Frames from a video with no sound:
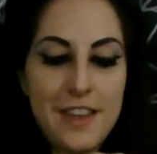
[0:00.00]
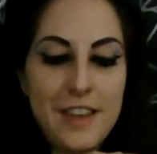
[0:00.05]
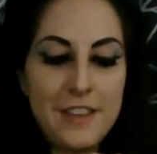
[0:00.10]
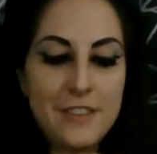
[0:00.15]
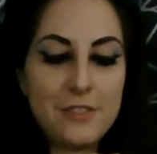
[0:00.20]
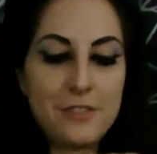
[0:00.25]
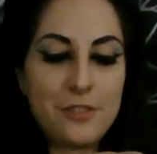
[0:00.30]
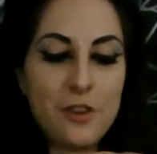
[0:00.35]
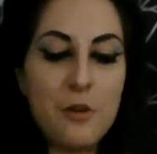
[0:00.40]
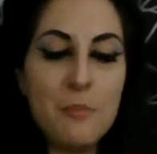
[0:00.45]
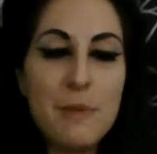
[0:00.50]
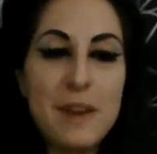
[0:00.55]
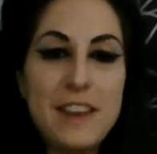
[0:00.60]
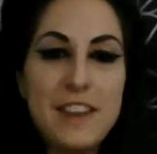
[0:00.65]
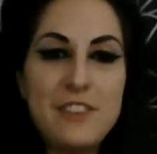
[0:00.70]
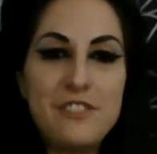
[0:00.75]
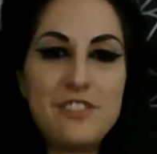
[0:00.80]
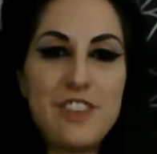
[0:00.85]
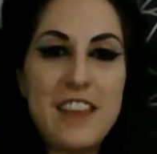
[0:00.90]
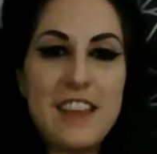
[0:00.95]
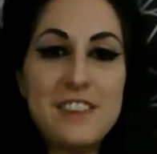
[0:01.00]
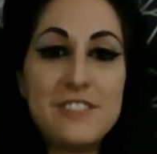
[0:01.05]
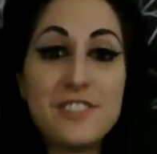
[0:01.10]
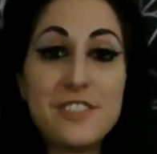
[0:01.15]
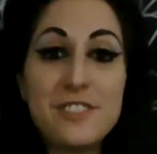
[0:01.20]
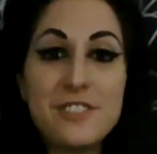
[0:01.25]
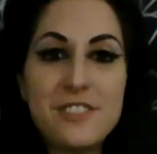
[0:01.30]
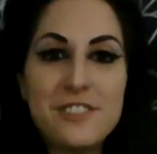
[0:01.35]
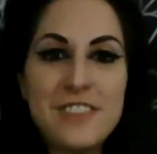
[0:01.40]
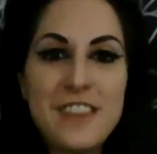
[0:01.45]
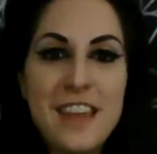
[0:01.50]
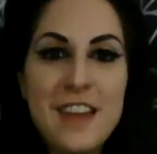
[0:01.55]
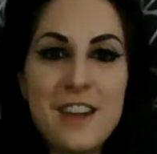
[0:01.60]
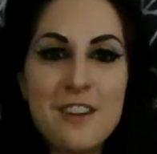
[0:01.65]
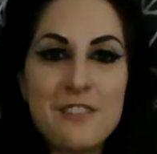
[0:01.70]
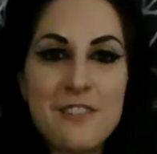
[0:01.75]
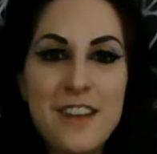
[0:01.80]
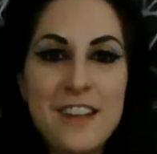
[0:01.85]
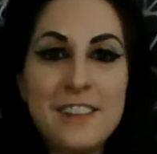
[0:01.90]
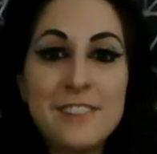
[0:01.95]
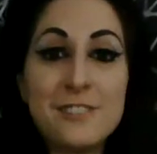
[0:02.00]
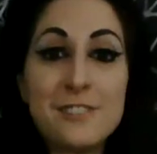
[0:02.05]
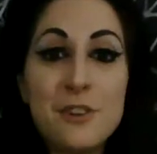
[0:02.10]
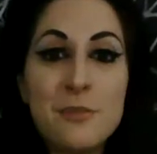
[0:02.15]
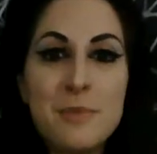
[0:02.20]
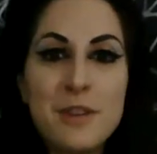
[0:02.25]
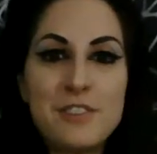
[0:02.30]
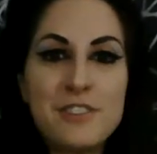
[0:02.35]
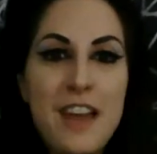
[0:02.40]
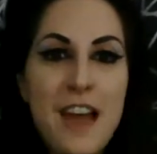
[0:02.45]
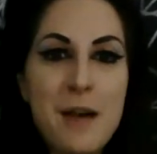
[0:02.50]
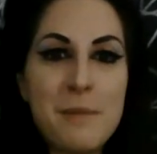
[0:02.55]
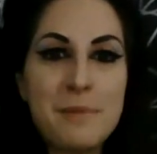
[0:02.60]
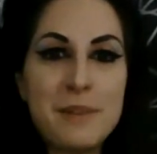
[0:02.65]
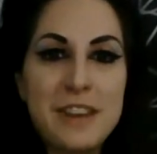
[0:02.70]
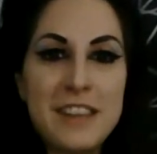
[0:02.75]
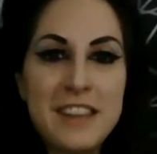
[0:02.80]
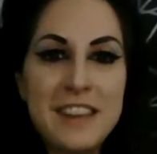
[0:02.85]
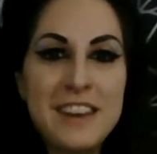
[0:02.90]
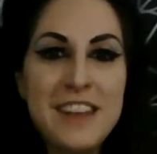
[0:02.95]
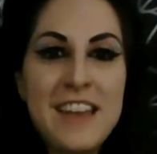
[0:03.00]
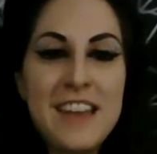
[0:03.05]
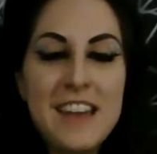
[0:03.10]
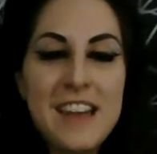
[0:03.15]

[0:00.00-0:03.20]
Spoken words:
So many changes in the air, right? So much happening.